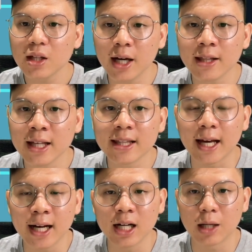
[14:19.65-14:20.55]
I think there
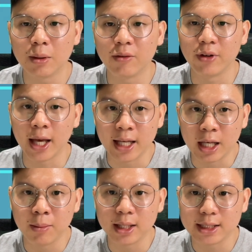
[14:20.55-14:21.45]
are a couple of
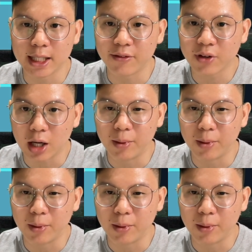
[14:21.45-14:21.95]
enablers that have come